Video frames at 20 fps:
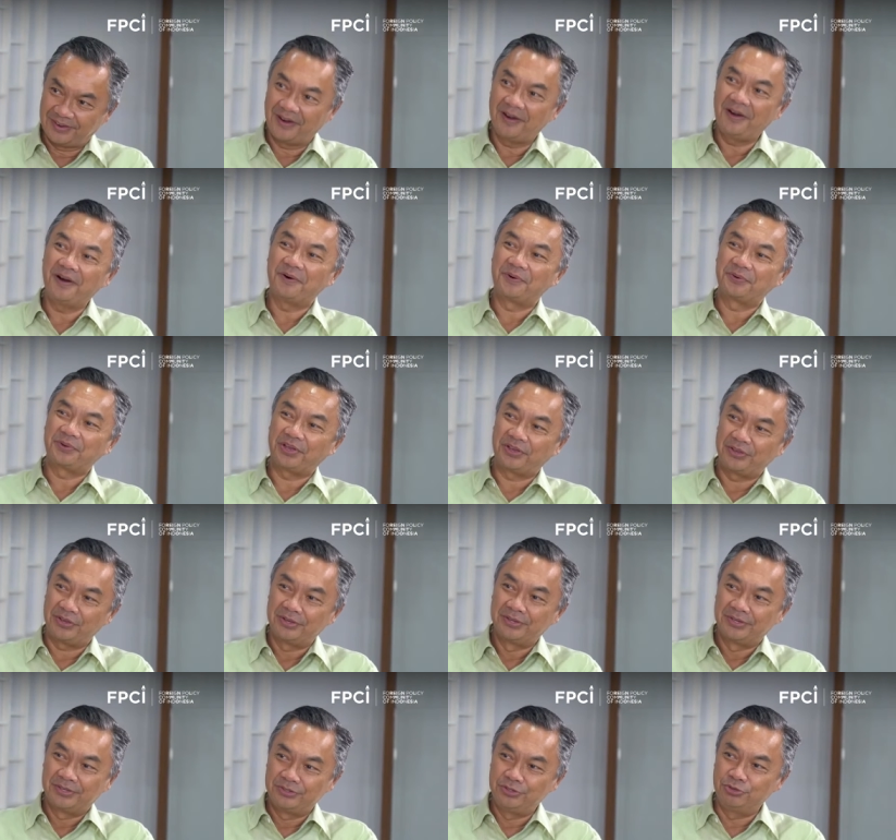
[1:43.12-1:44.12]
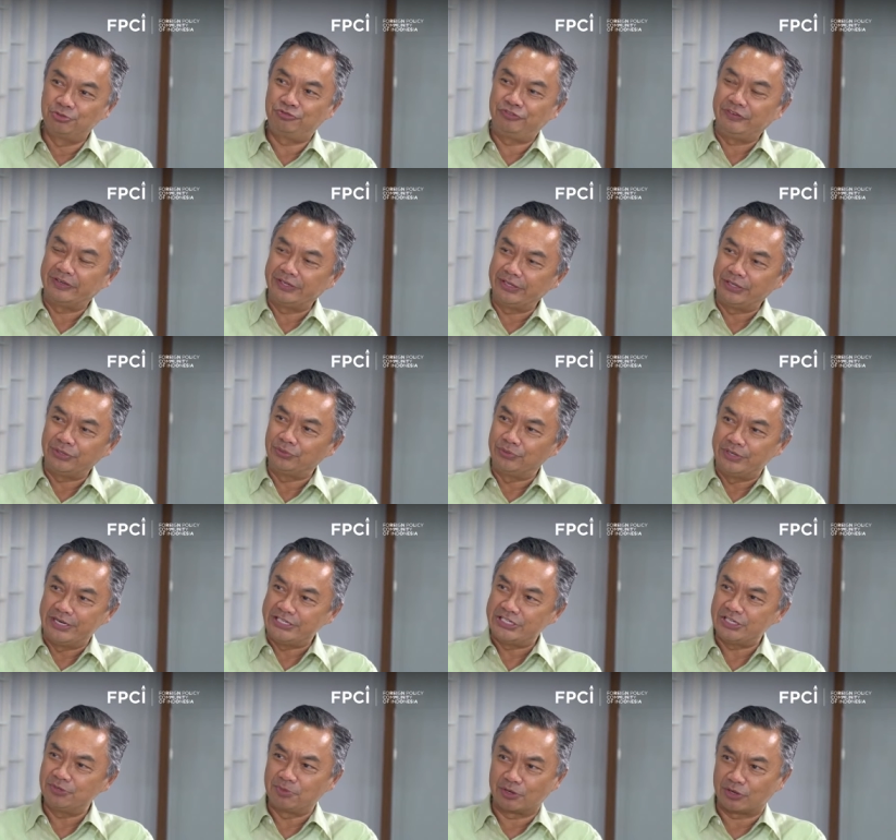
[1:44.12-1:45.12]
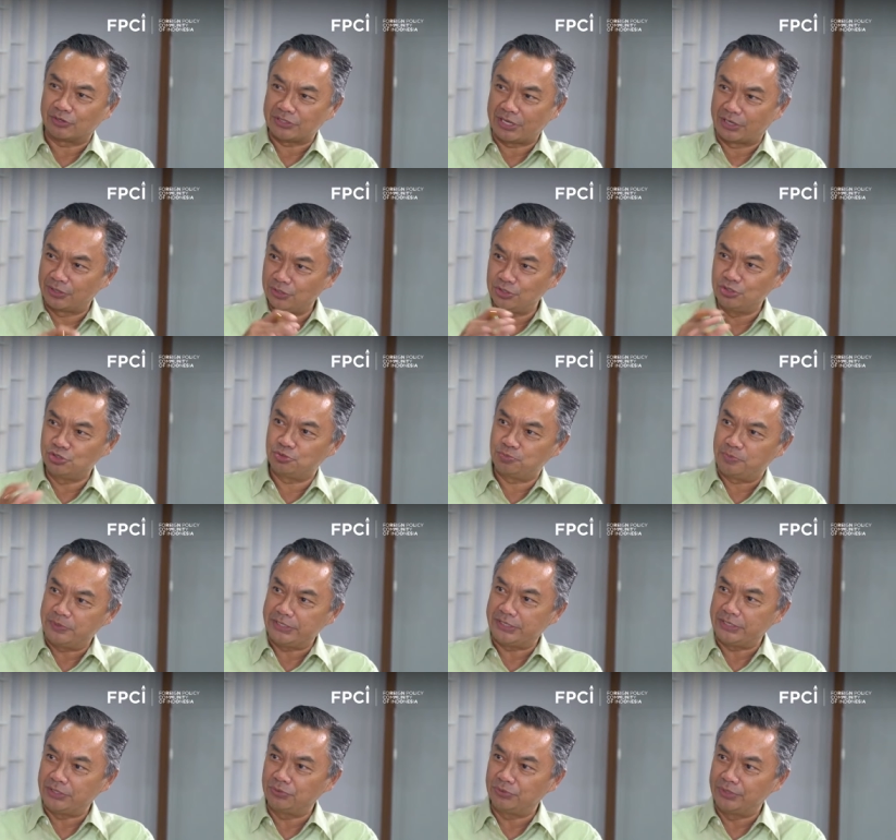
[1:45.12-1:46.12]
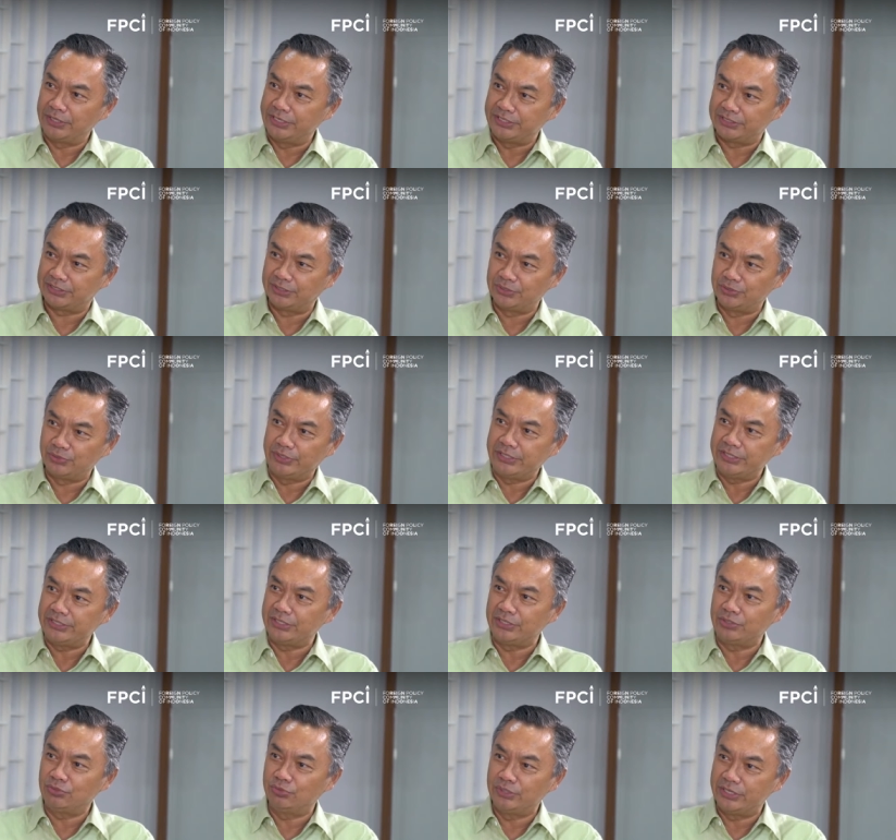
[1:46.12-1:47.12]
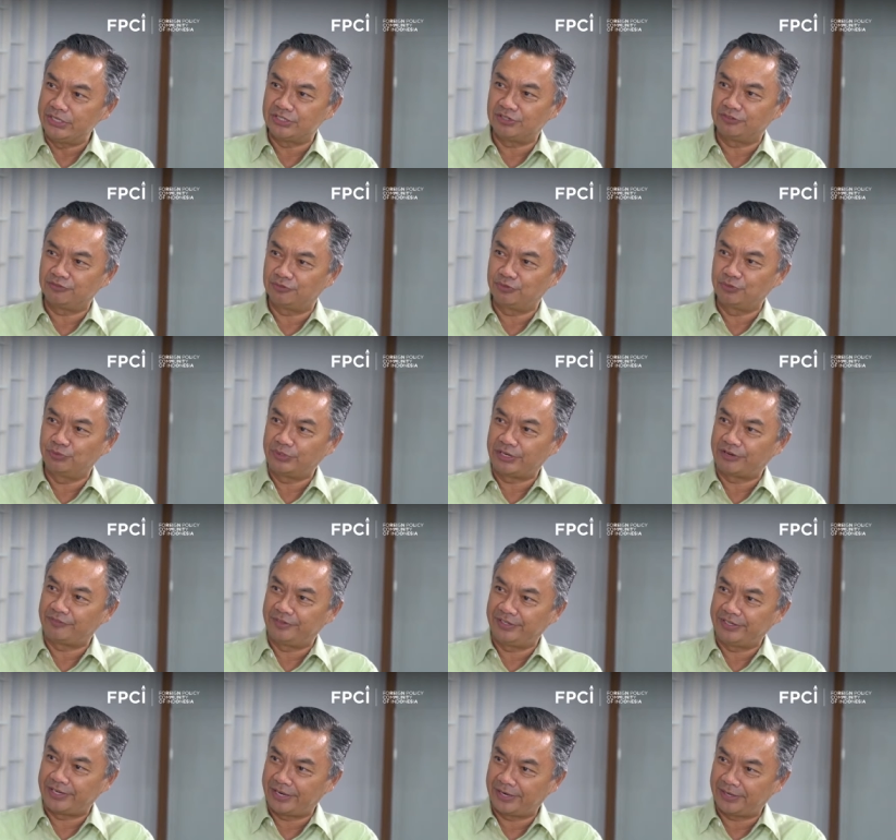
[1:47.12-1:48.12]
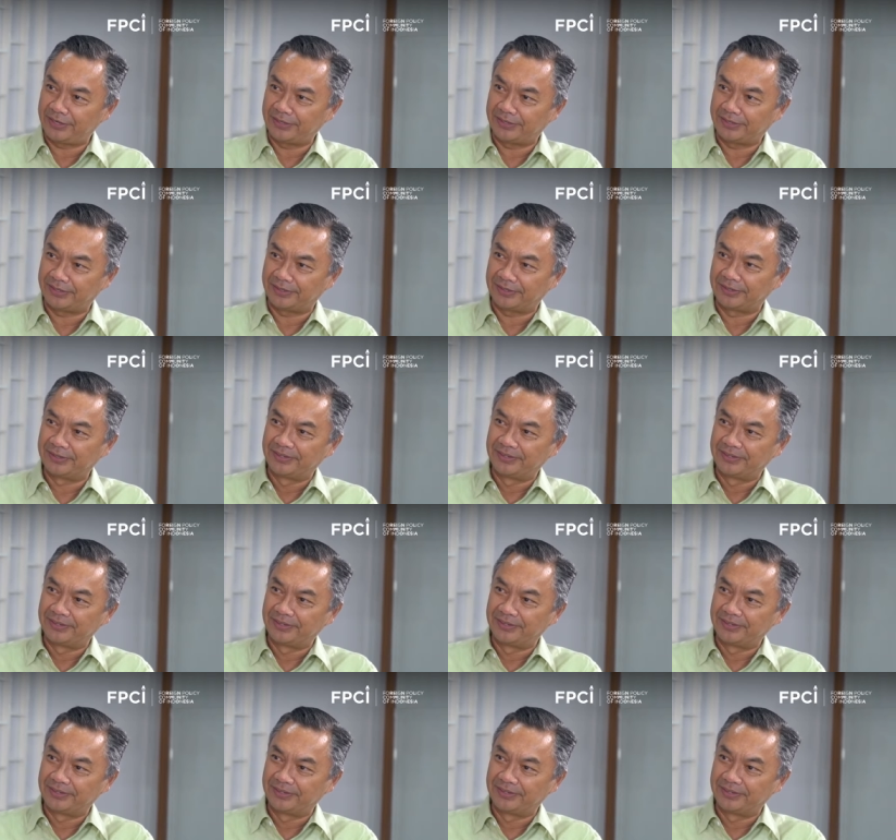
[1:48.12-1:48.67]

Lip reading: Ah, okay. You feel Indonesian because I know you speak Indonesian, you eat Indonesian food every day.